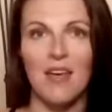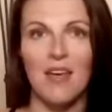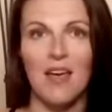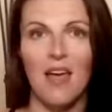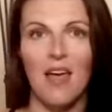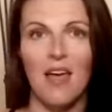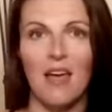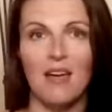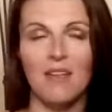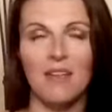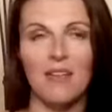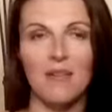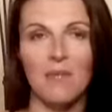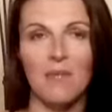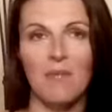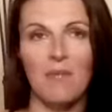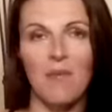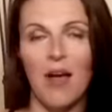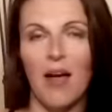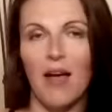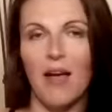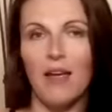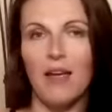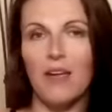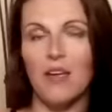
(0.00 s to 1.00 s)
And
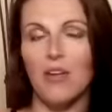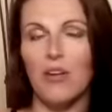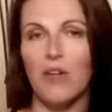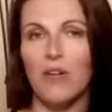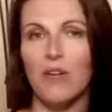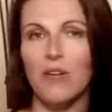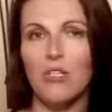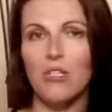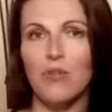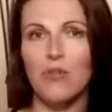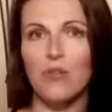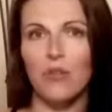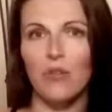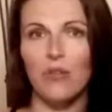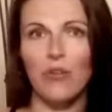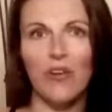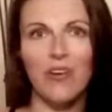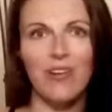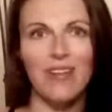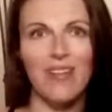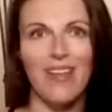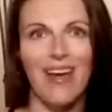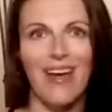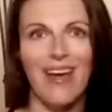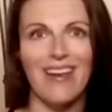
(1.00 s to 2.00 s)
I encourage you to look
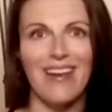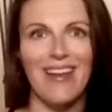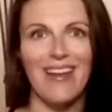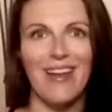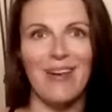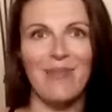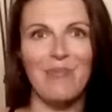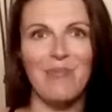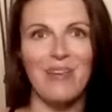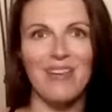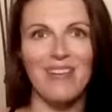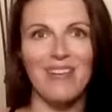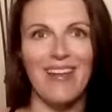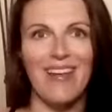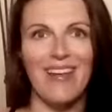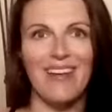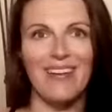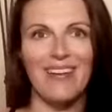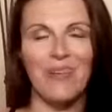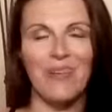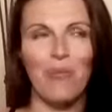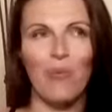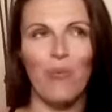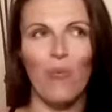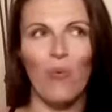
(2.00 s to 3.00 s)
at that and be
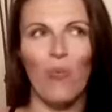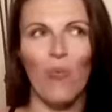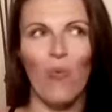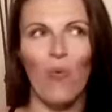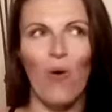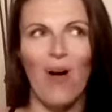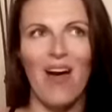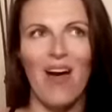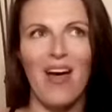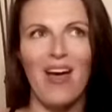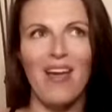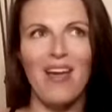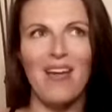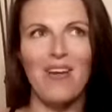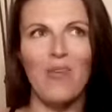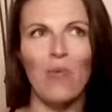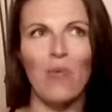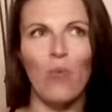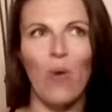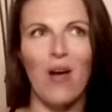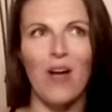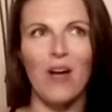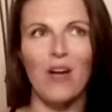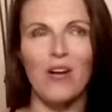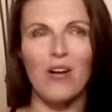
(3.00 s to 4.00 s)
like, why
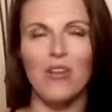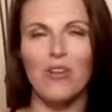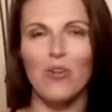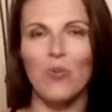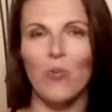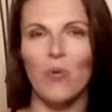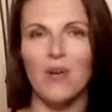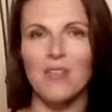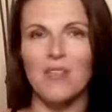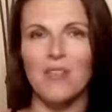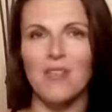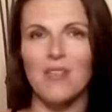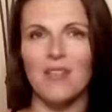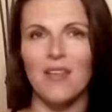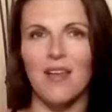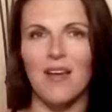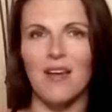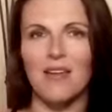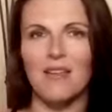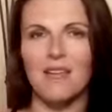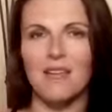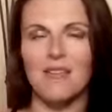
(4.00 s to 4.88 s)
are you wanting that?